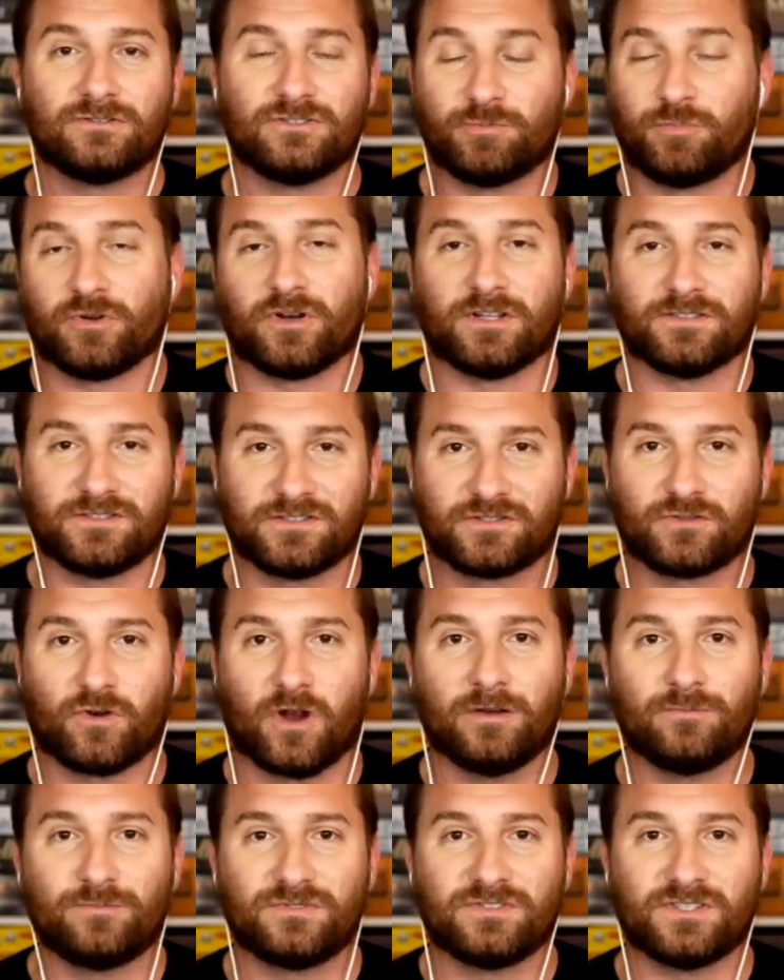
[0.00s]
did you put on
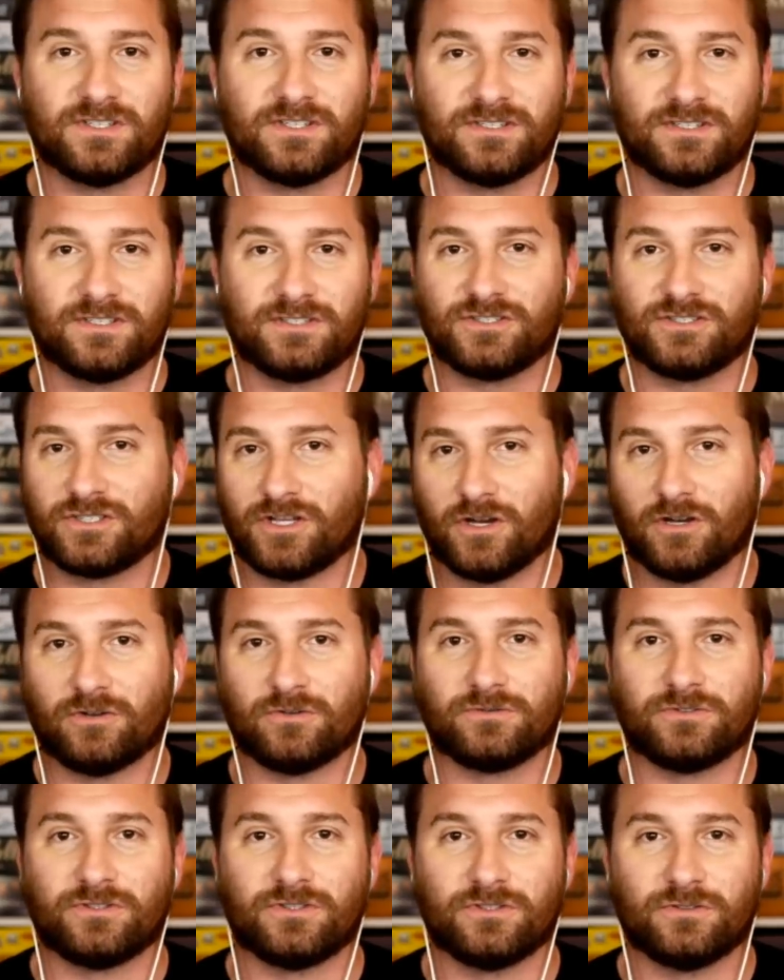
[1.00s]
scrubs and did you
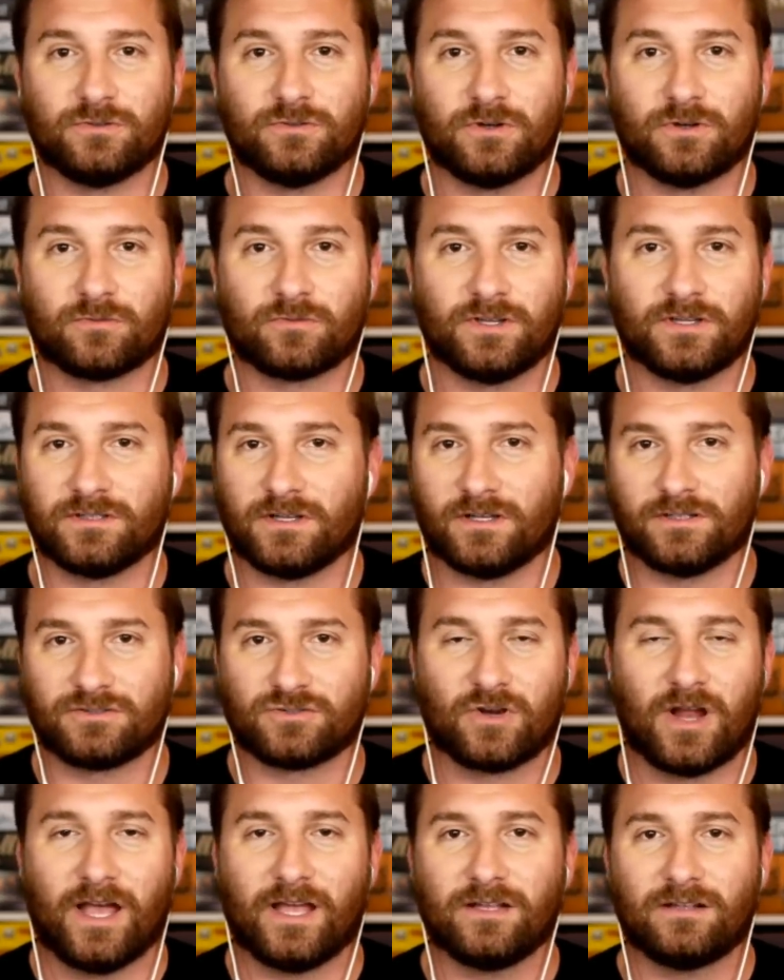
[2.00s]
go do a, a
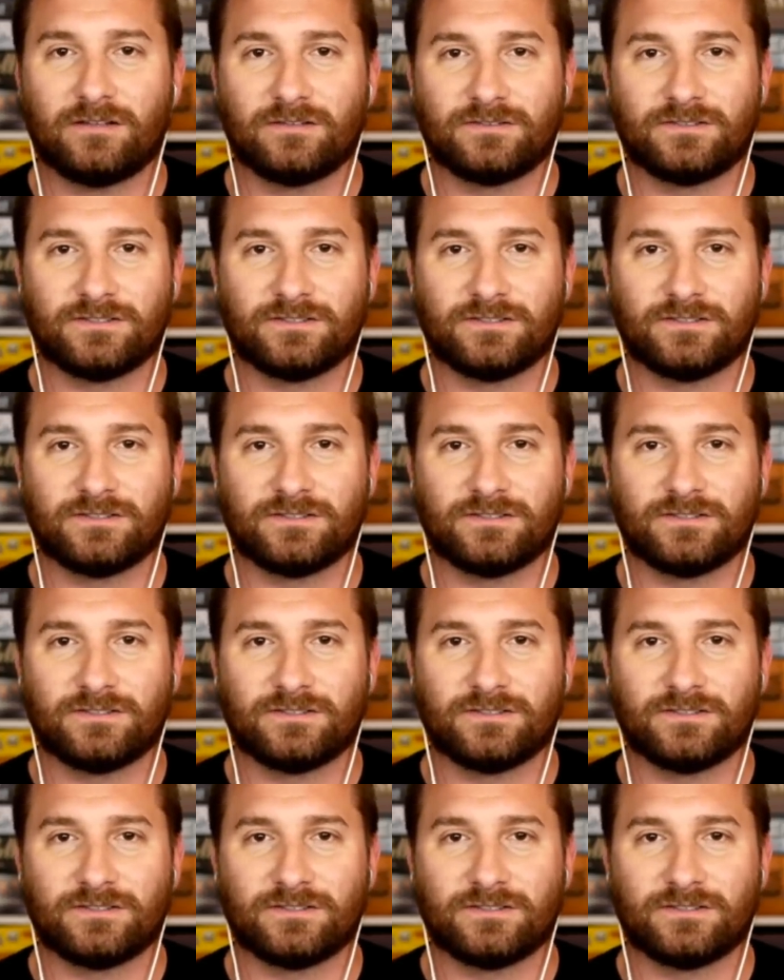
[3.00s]
trial?